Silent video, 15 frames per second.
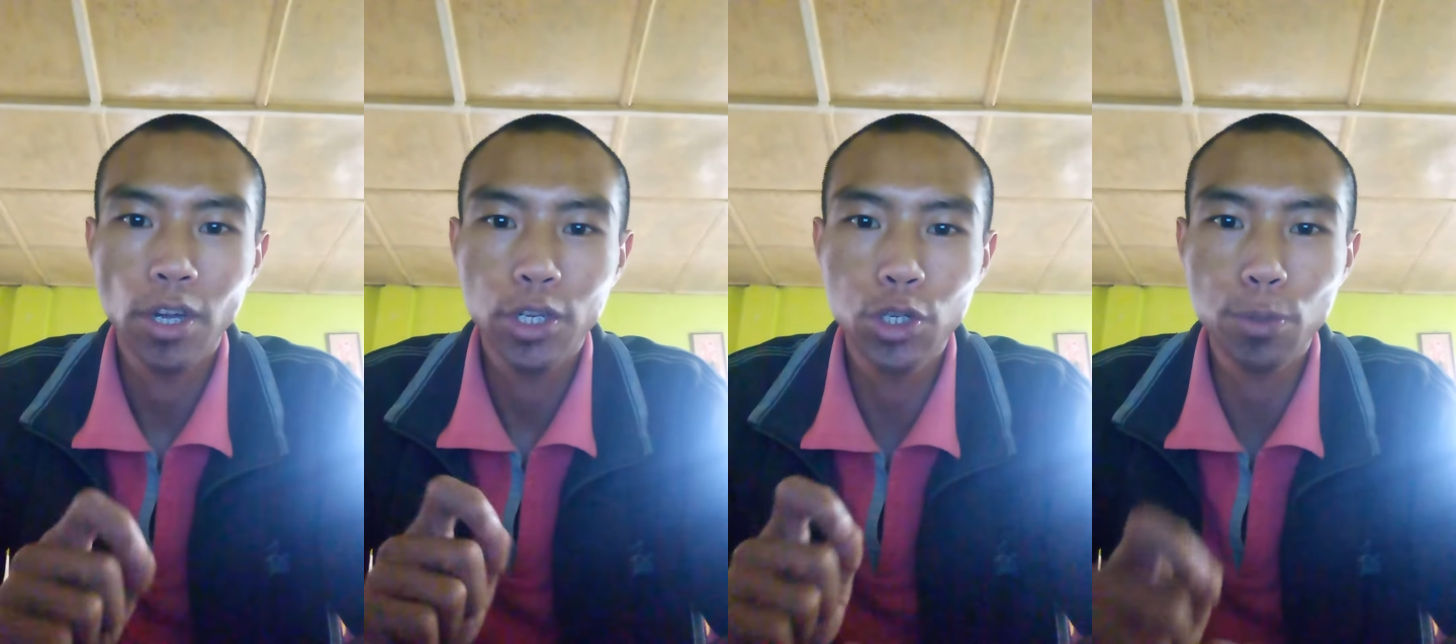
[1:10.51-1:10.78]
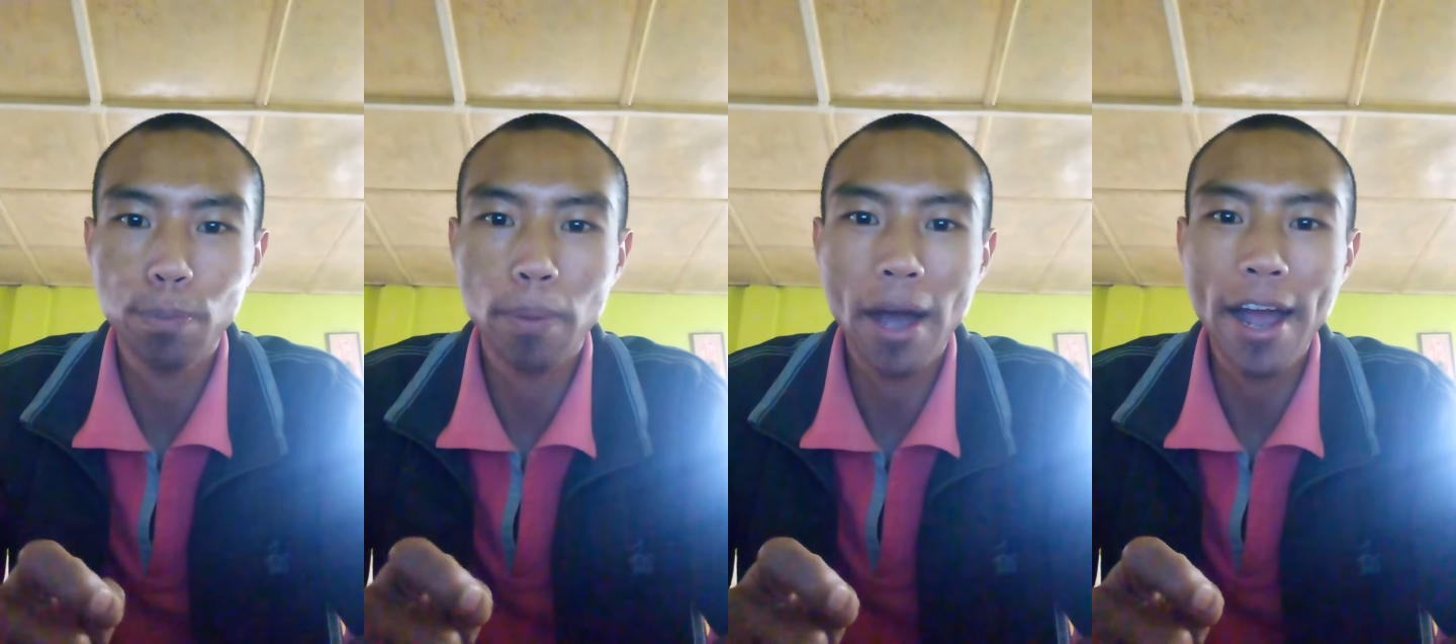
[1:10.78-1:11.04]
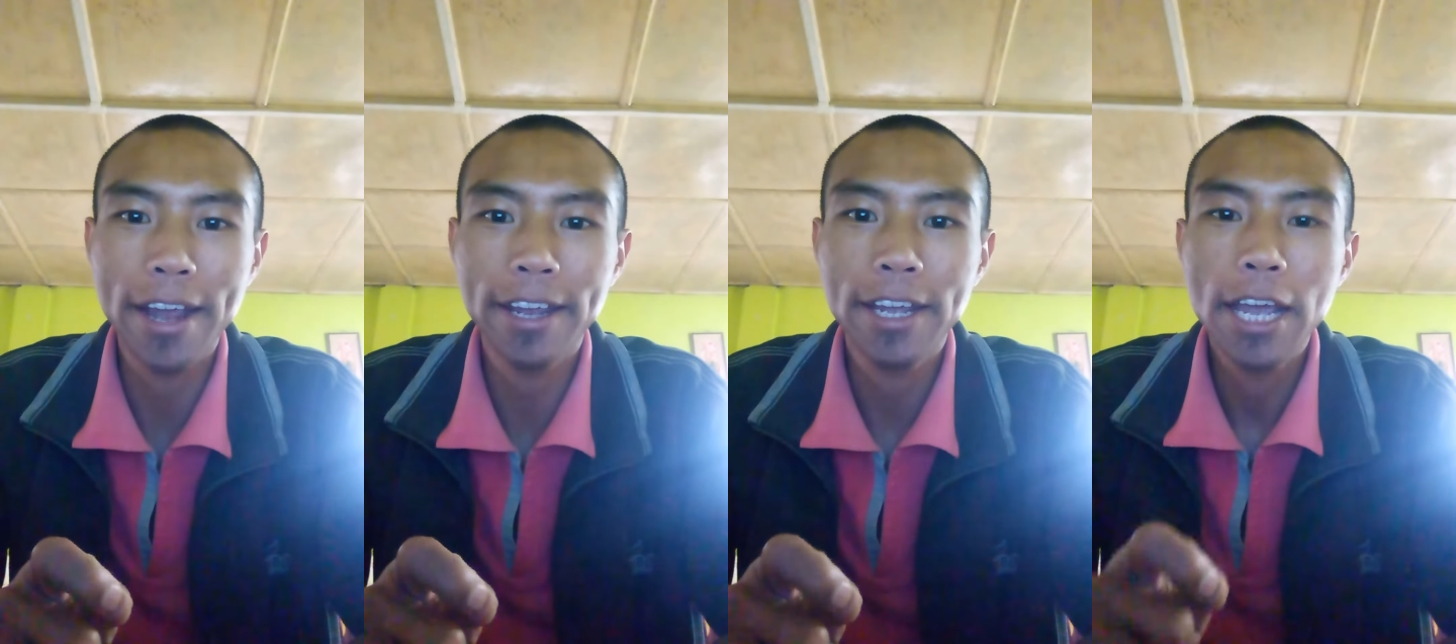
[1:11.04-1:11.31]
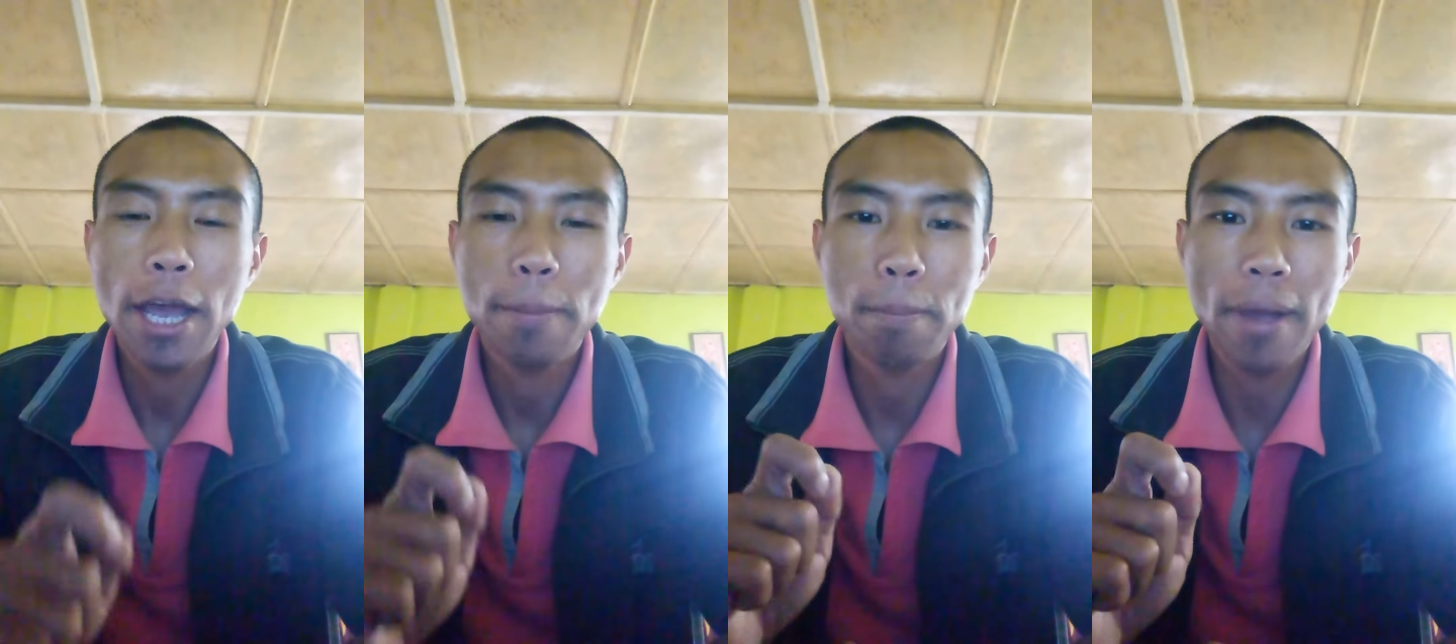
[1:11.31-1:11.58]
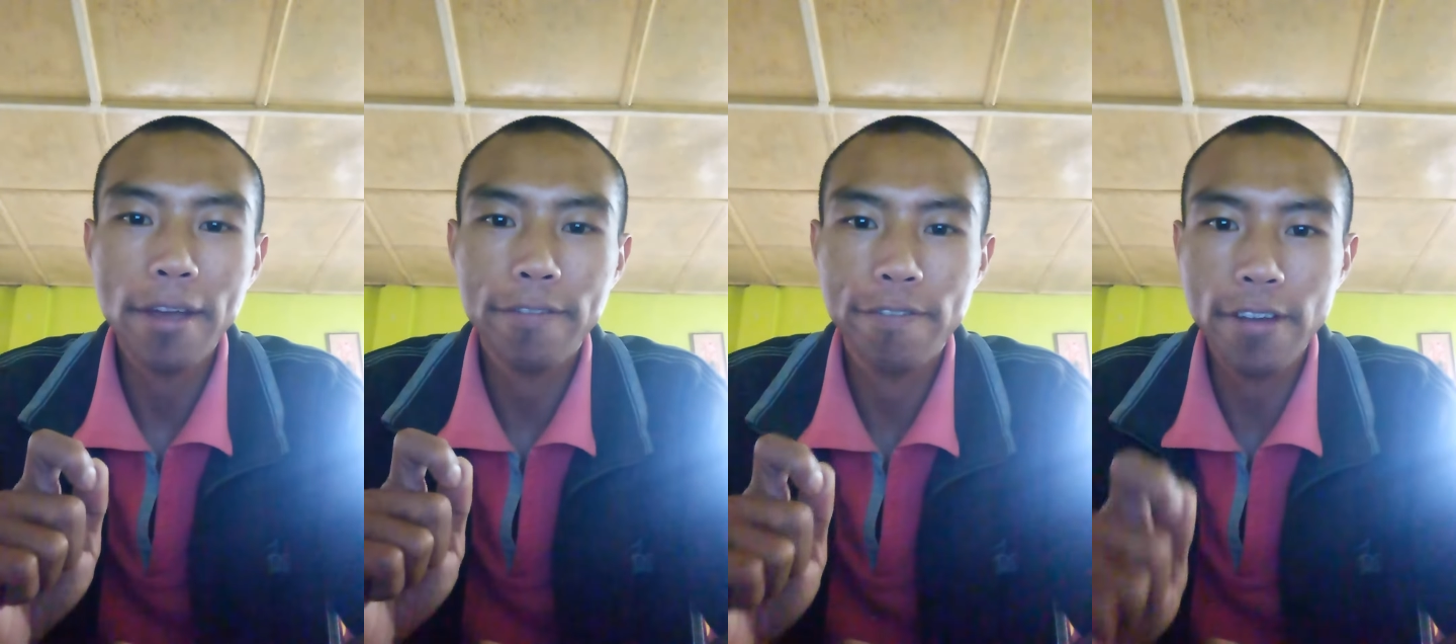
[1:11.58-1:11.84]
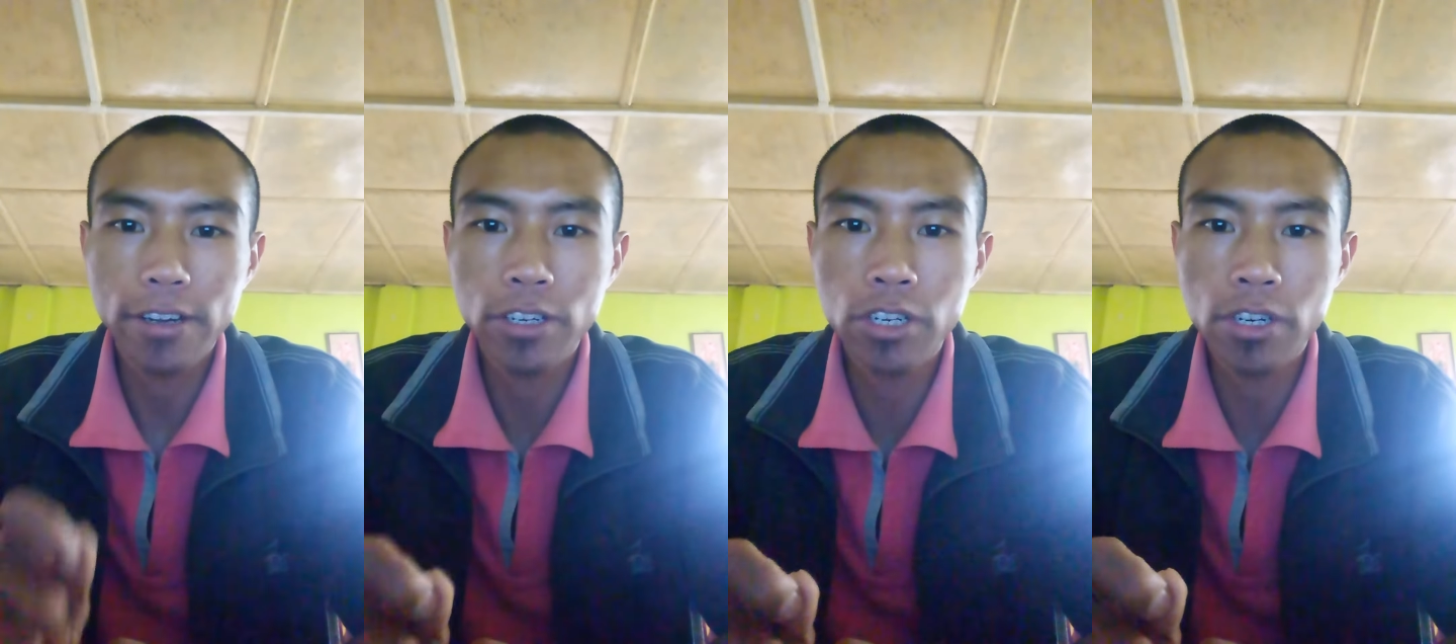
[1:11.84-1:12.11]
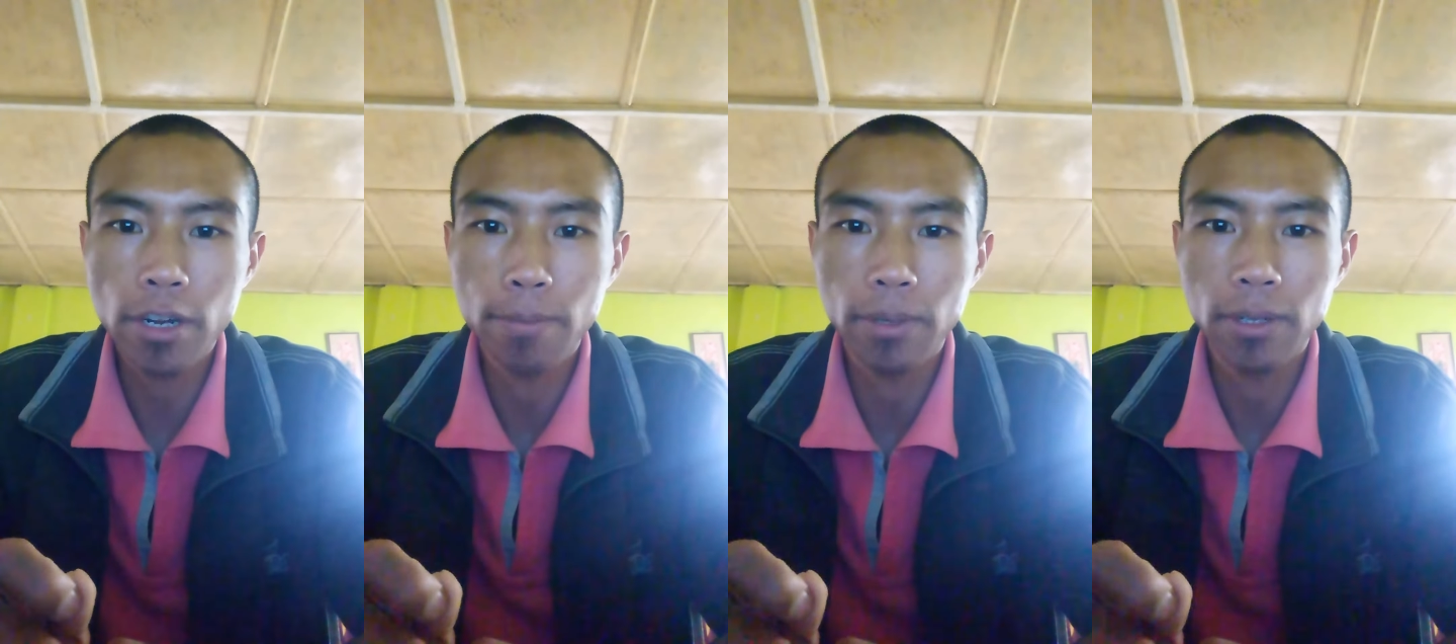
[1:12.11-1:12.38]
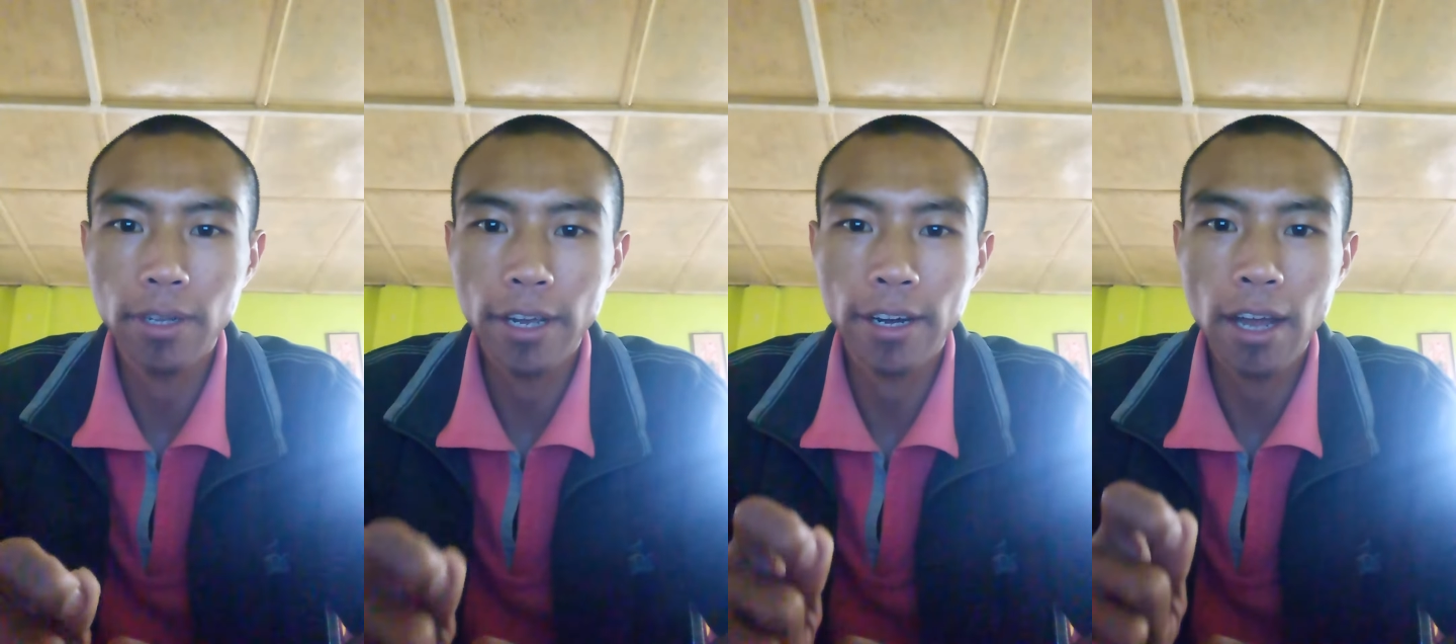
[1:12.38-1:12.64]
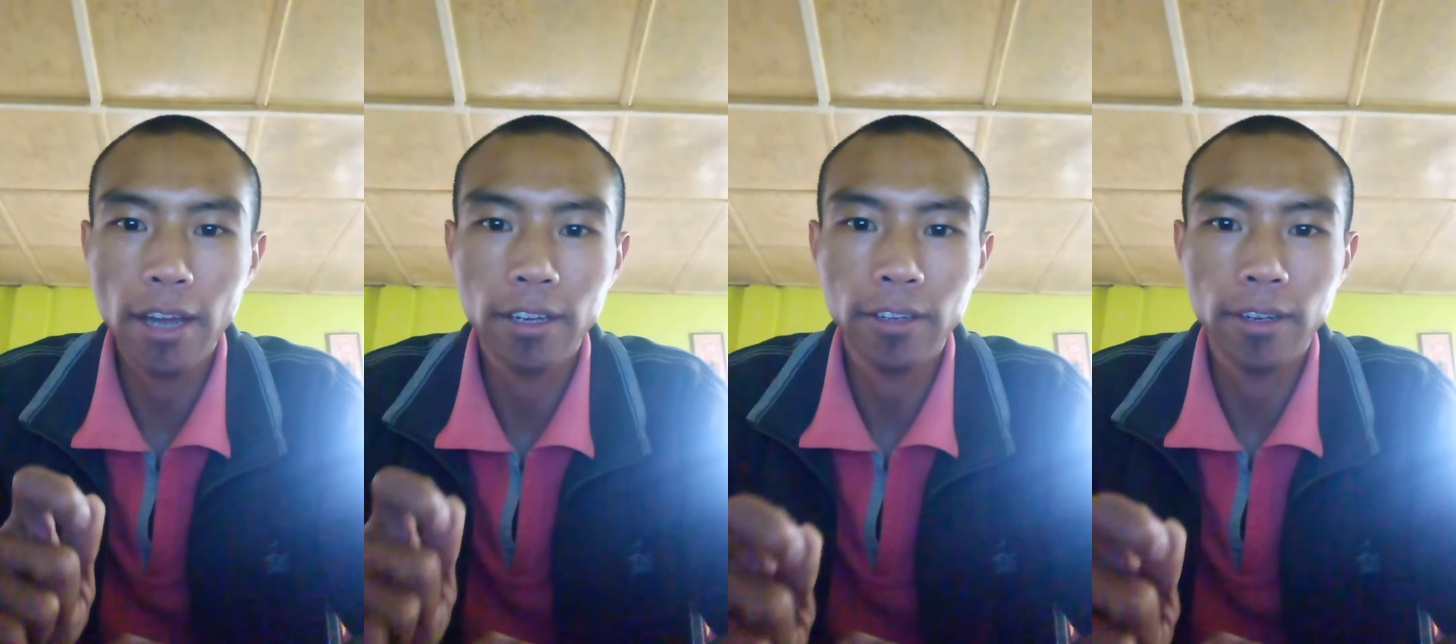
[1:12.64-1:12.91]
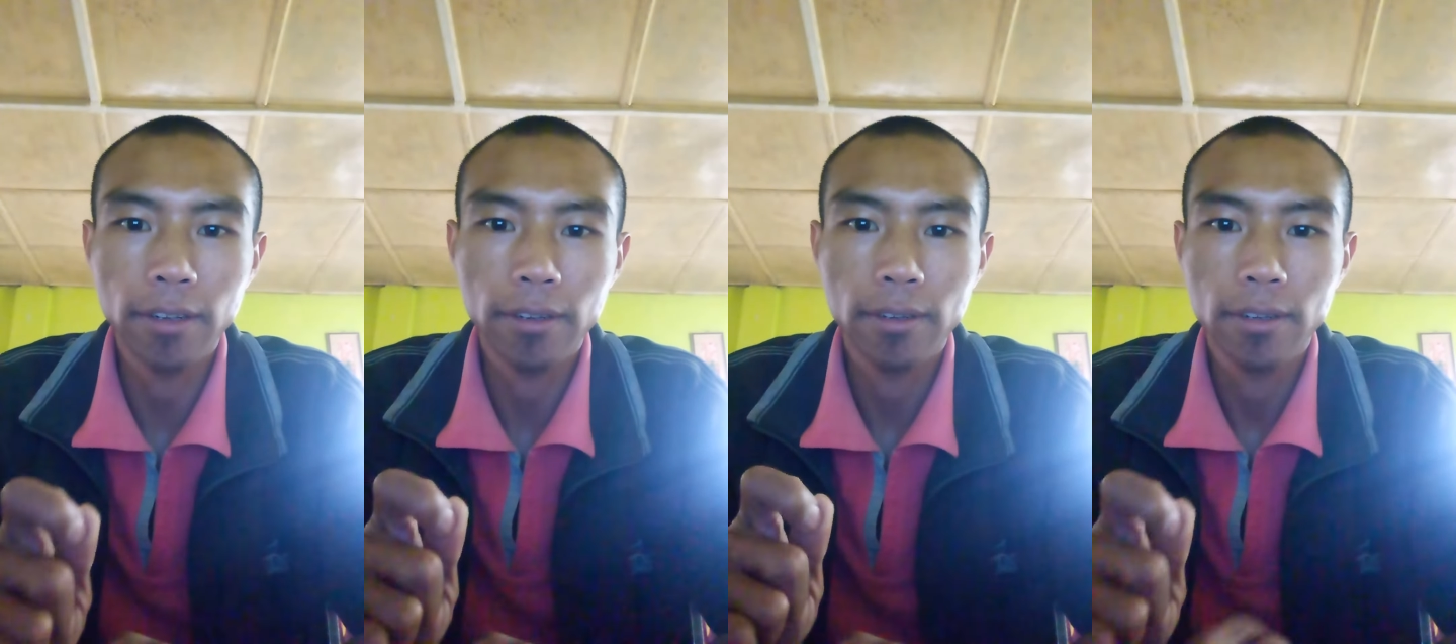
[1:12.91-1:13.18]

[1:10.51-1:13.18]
to buy my vegetable and other